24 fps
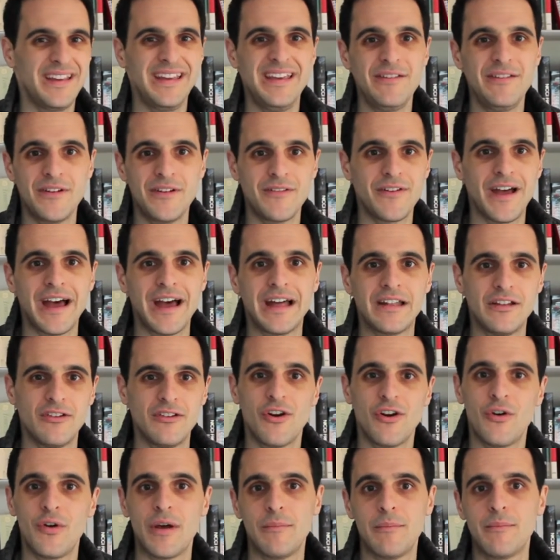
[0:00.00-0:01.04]
even if it had
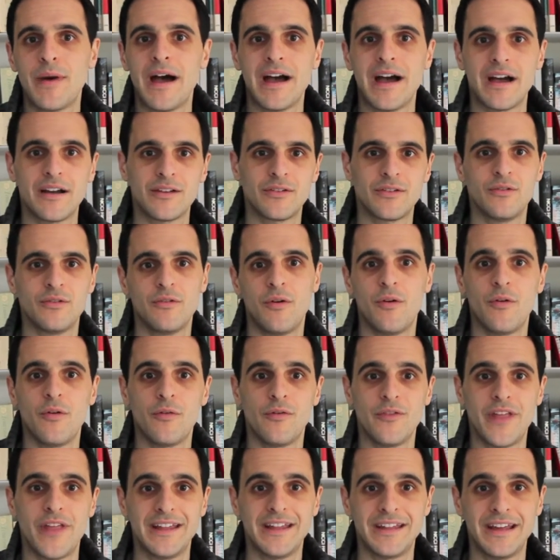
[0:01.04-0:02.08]
no impact
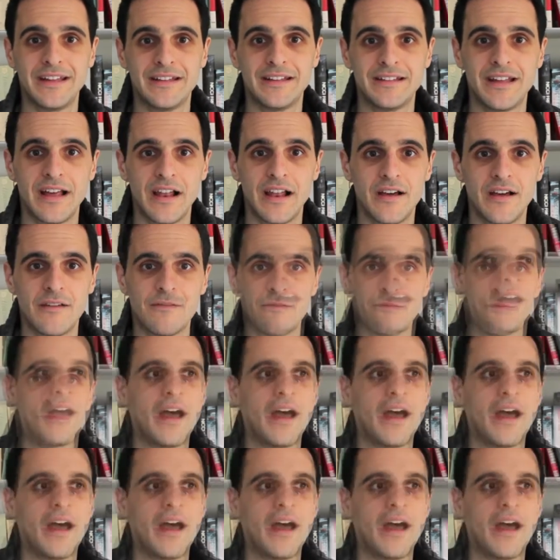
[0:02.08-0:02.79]
on their day-to-day life.